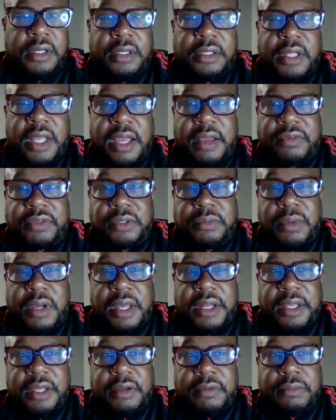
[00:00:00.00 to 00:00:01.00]
to have
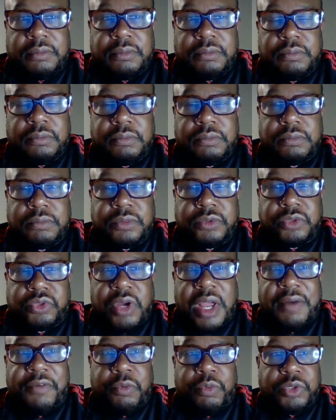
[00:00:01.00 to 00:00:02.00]
somebody
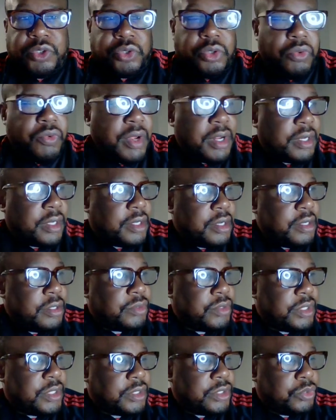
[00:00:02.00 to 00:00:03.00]
travel with you around the
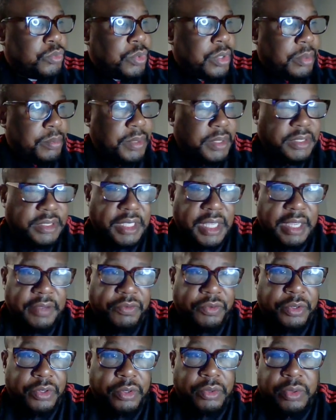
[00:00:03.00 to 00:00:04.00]
country because you want to be safe.
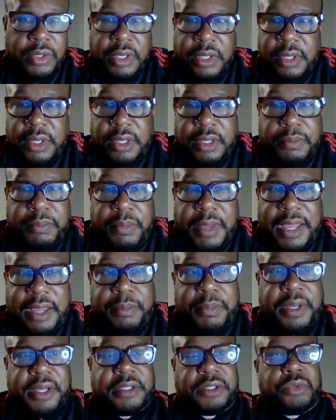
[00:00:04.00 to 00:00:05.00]
You know, may it
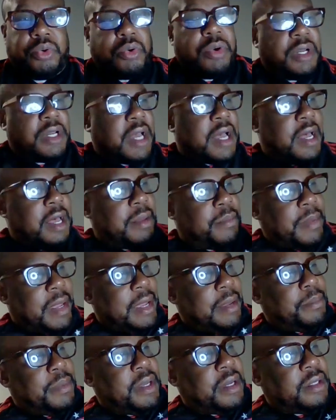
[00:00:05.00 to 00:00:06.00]
be a tour guide, may
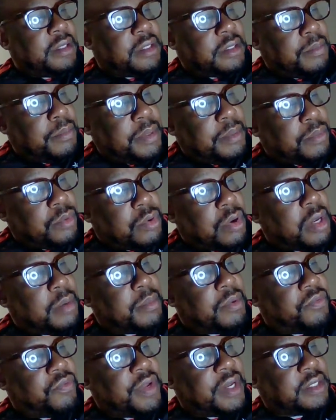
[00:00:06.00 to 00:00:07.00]
it be some people call them
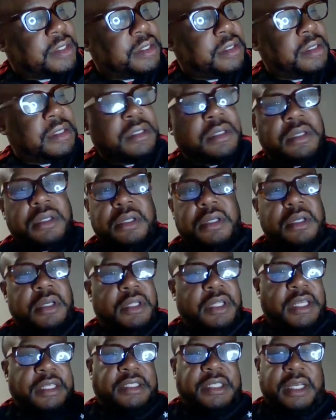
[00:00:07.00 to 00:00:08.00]
a fixer.
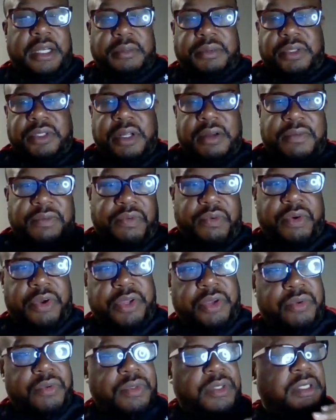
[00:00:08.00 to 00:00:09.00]
They set up stuff for
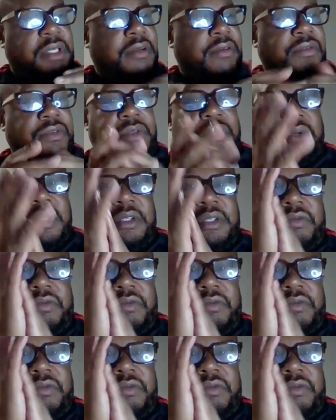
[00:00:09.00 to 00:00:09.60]
you and stuff. So